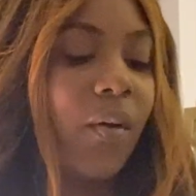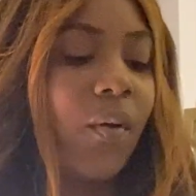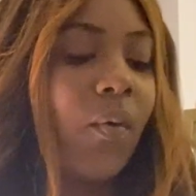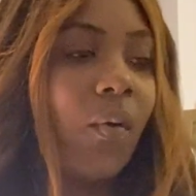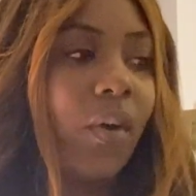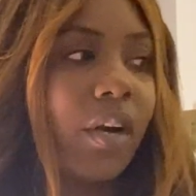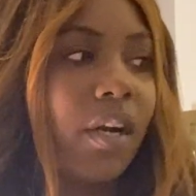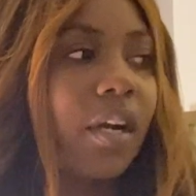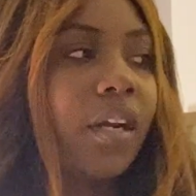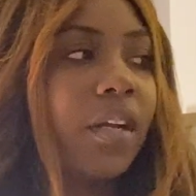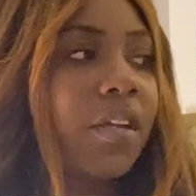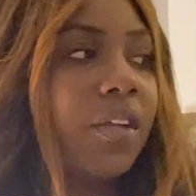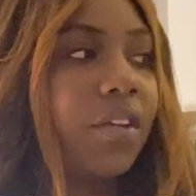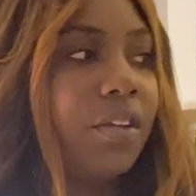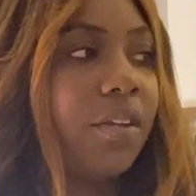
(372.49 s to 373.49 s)
Or,
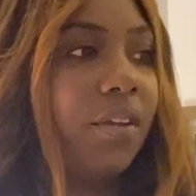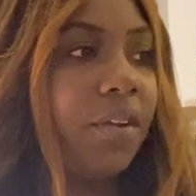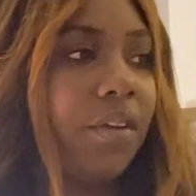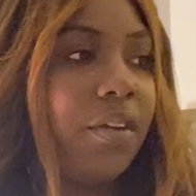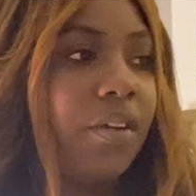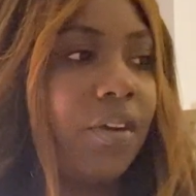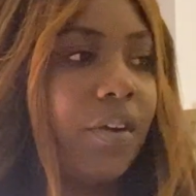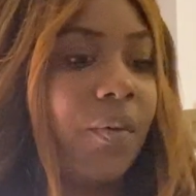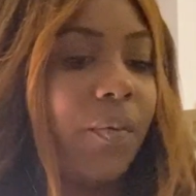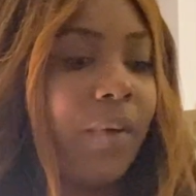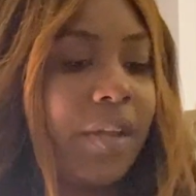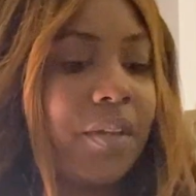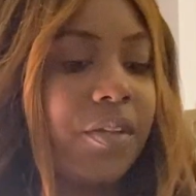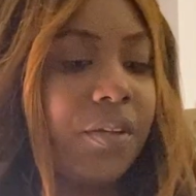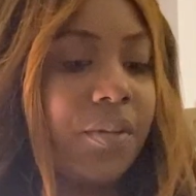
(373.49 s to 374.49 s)
you know,
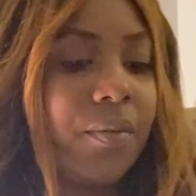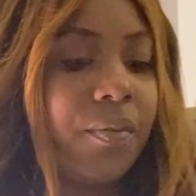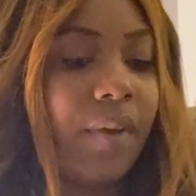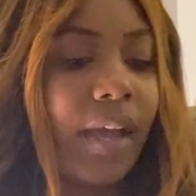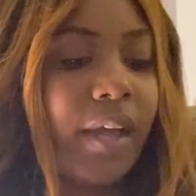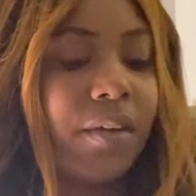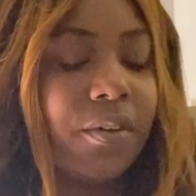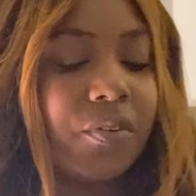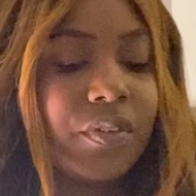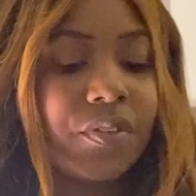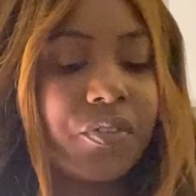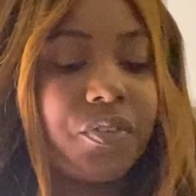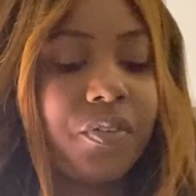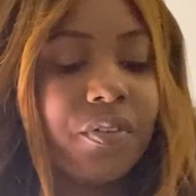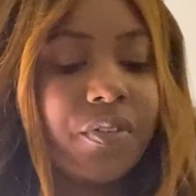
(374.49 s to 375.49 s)
when you get
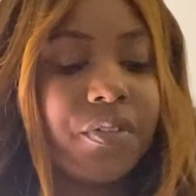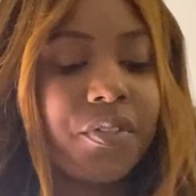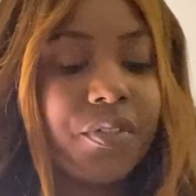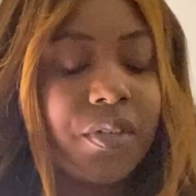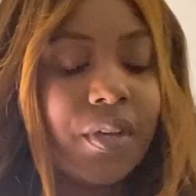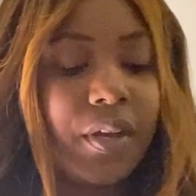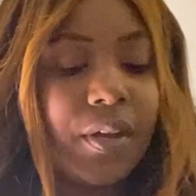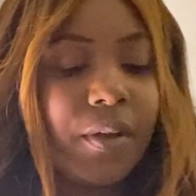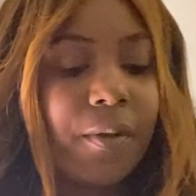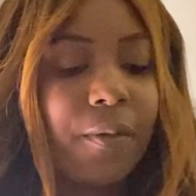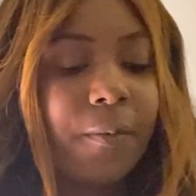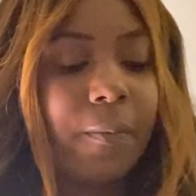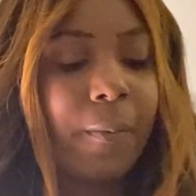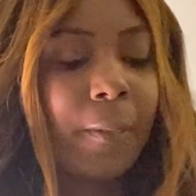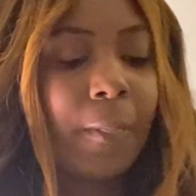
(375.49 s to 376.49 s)
crystals,
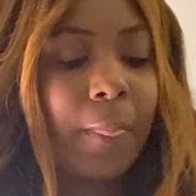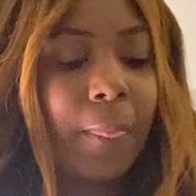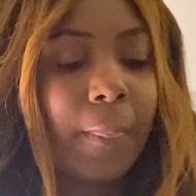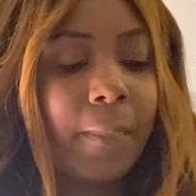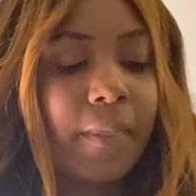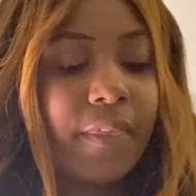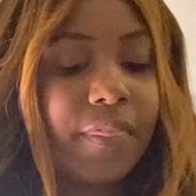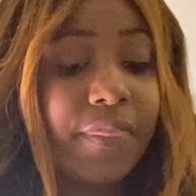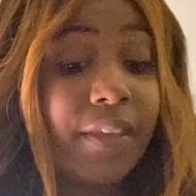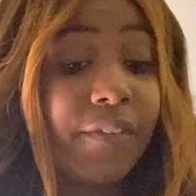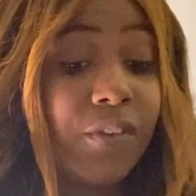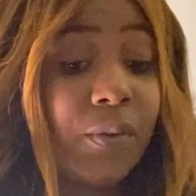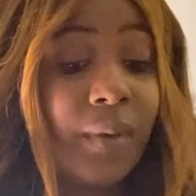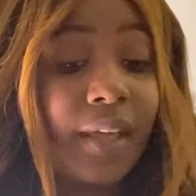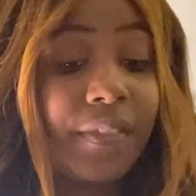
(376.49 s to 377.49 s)
if
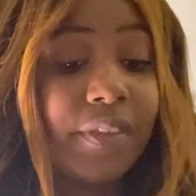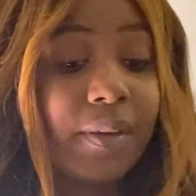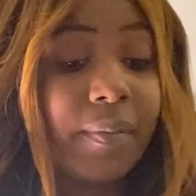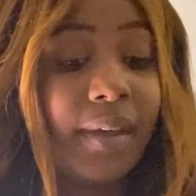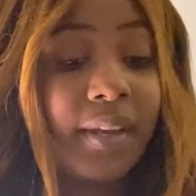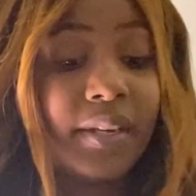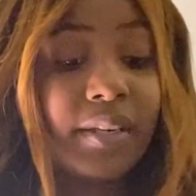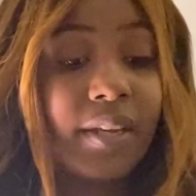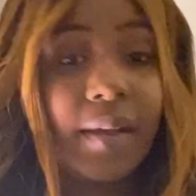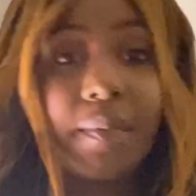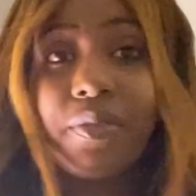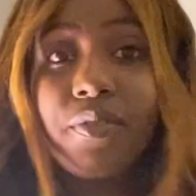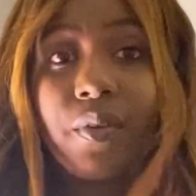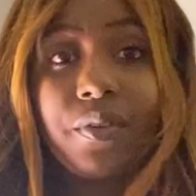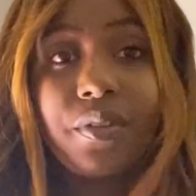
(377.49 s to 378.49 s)
you get them anytime
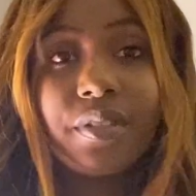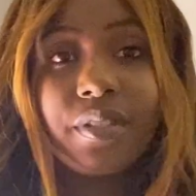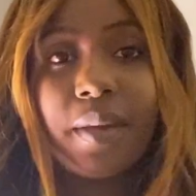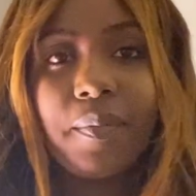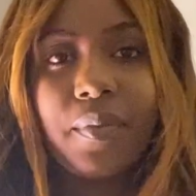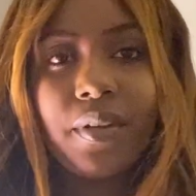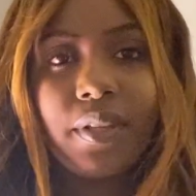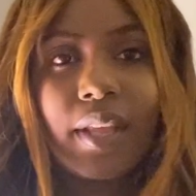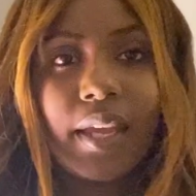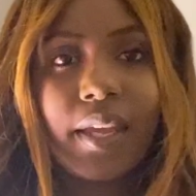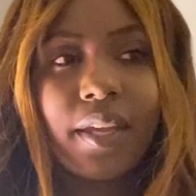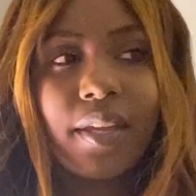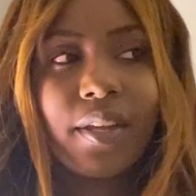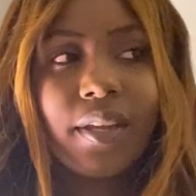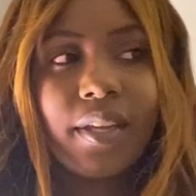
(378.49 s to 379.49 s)
throughout December,
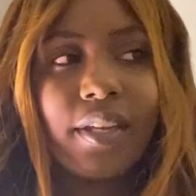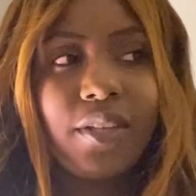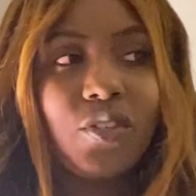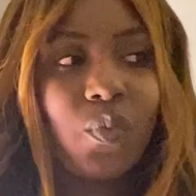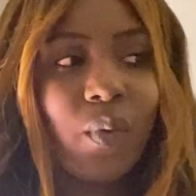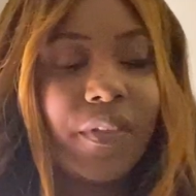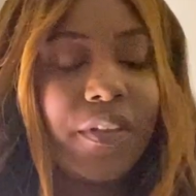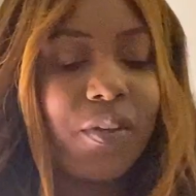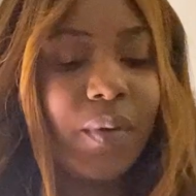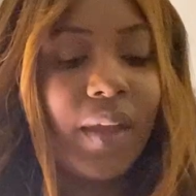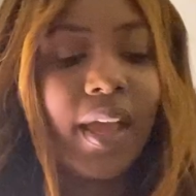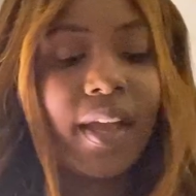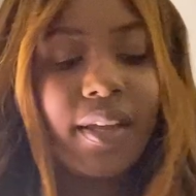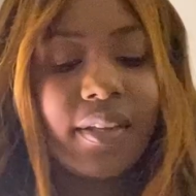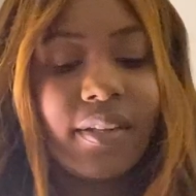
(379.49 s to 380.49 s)
like each one that you
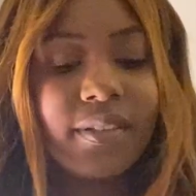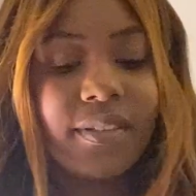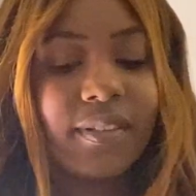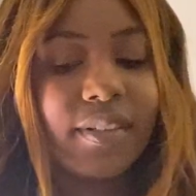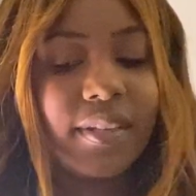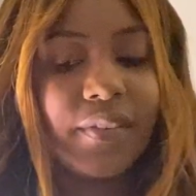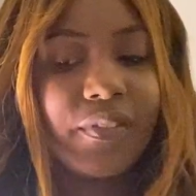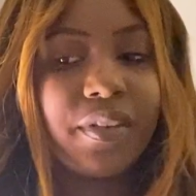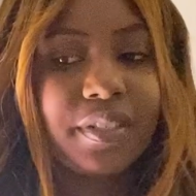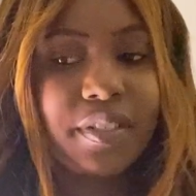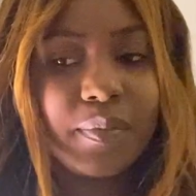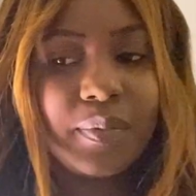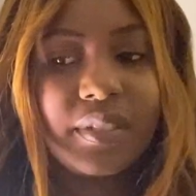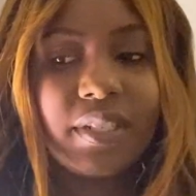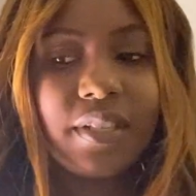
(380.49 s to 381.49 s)
get, give it a
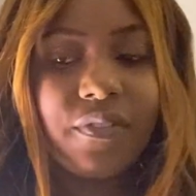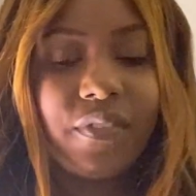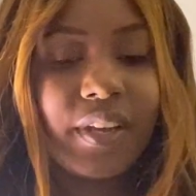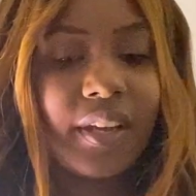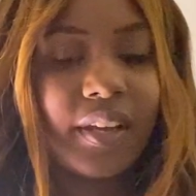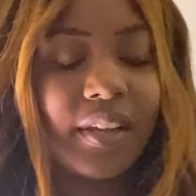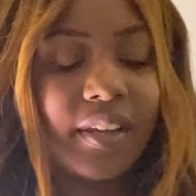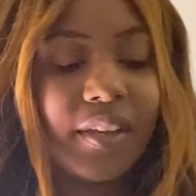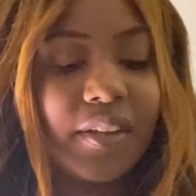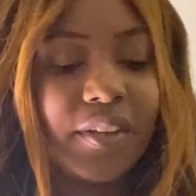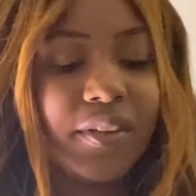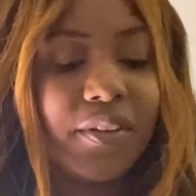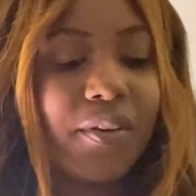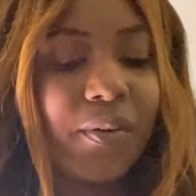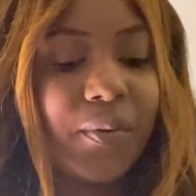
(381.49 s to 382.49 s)
specific,
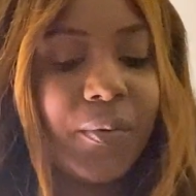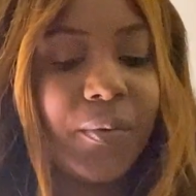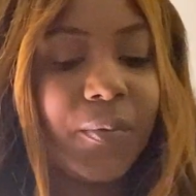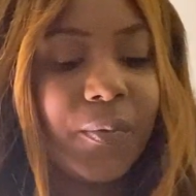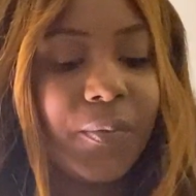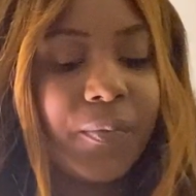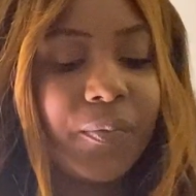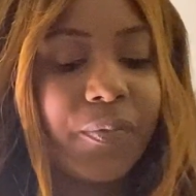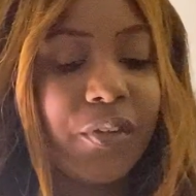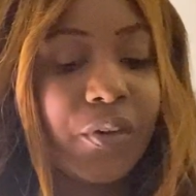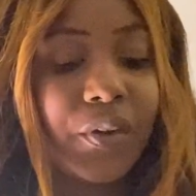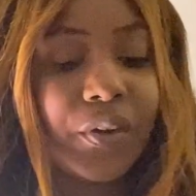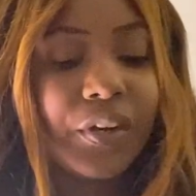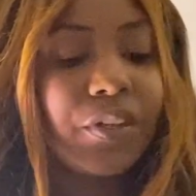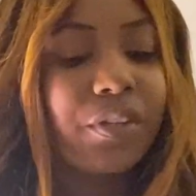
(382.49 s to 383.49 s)
you know, you're
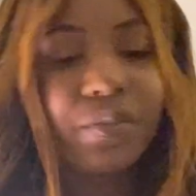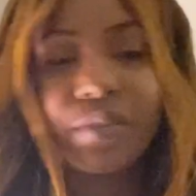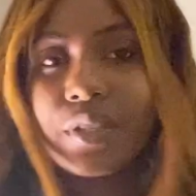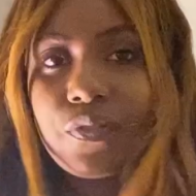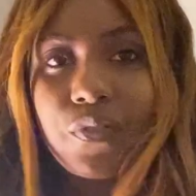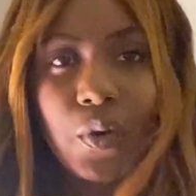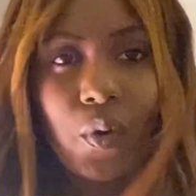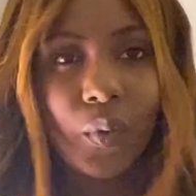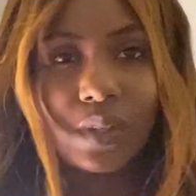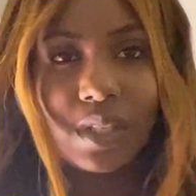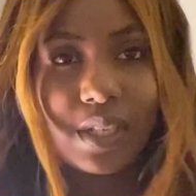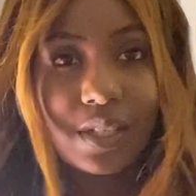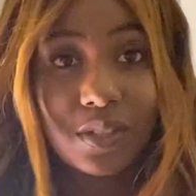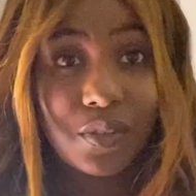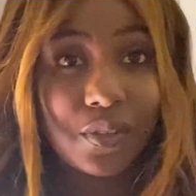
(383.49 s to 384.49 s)
gonna use it for only
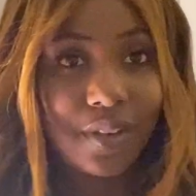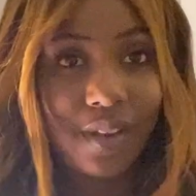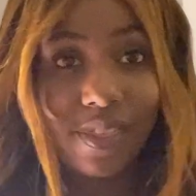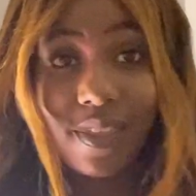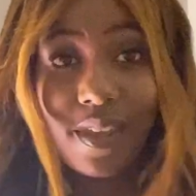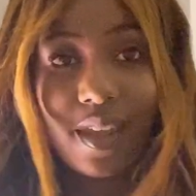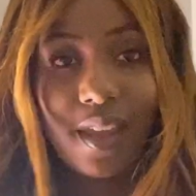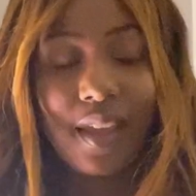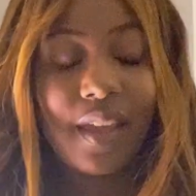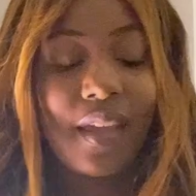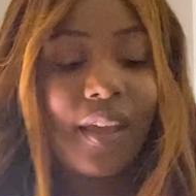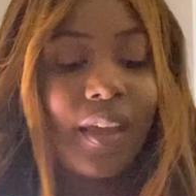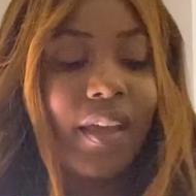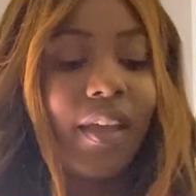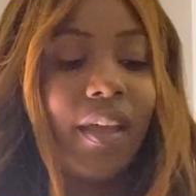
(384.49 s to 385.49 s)
a certain thing.
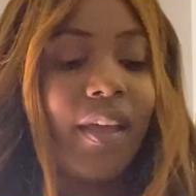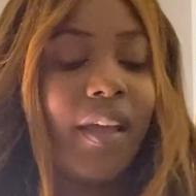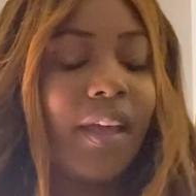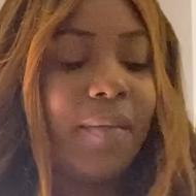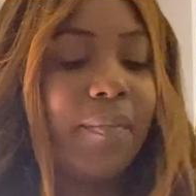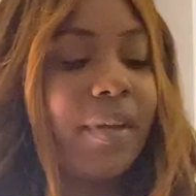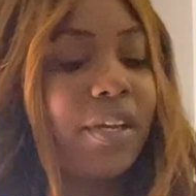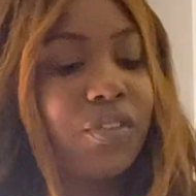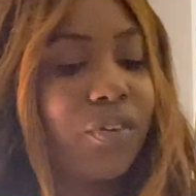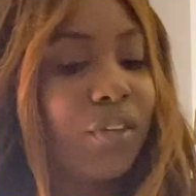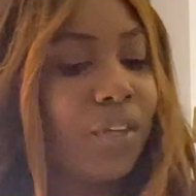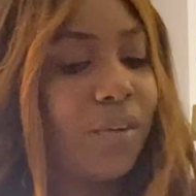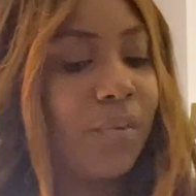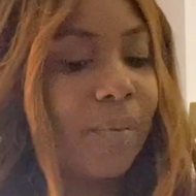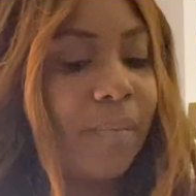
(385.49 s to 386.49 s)
And make sure
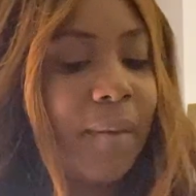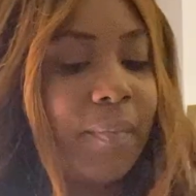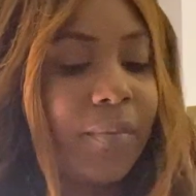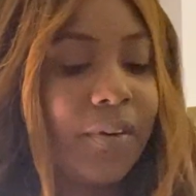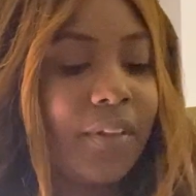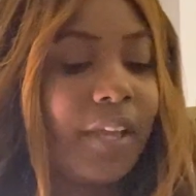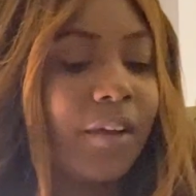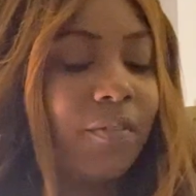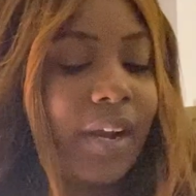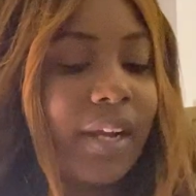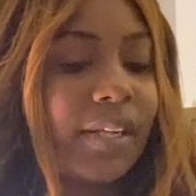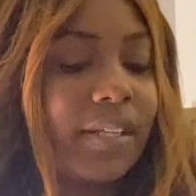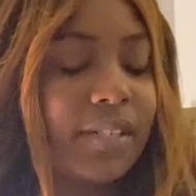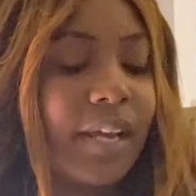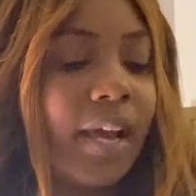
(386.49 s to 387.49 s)
you remember, like, write
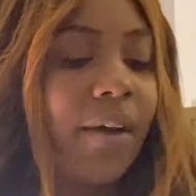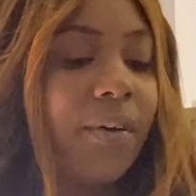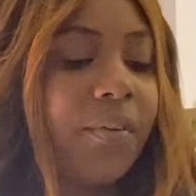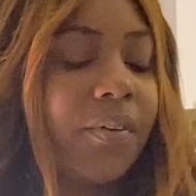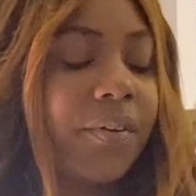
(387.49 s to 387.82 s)
it down.